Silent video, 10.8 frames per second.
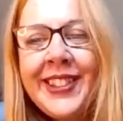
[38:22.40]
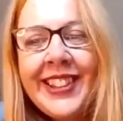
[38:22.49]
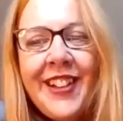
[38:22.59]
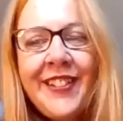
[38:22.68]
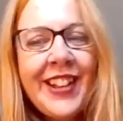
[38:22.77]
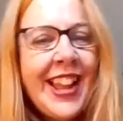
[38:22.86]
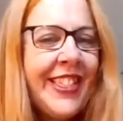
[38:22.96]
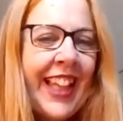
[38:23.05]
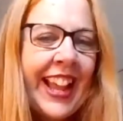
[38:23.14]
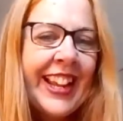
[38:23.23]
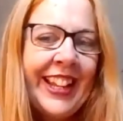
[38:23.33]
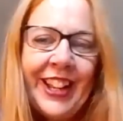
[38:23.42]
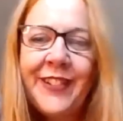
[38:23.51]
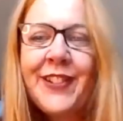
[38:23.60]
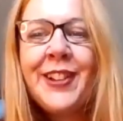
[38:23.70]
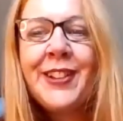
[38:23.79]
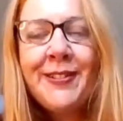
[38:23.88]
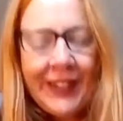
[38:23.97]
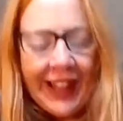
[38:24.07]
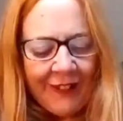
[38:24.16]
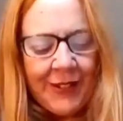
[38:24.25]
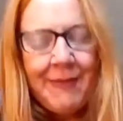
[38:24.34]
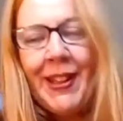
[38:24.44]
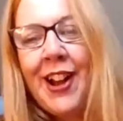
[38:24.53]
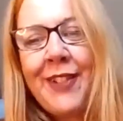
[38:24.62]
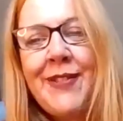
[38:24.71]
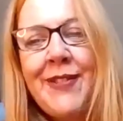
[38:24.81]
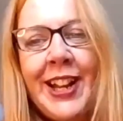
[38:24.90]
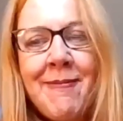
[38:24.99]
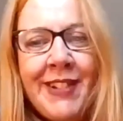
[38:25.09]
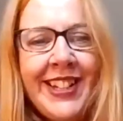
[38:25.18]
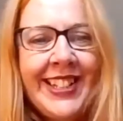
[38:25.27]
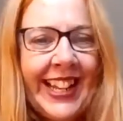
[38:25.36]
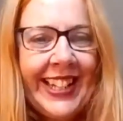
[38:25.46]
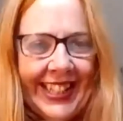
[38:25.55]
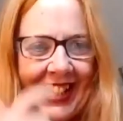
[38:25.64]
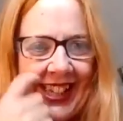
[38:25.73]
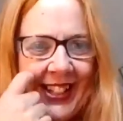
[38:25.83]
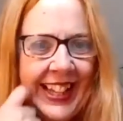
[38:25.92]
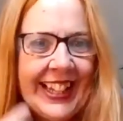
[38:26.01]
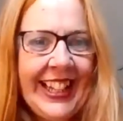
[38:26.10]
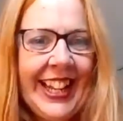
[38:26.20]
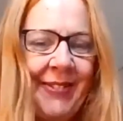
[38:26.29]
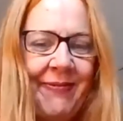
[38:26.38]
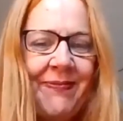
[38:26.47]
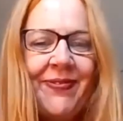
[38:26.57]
lovely, and thank you for having me on. Really appreciate it. Thank you.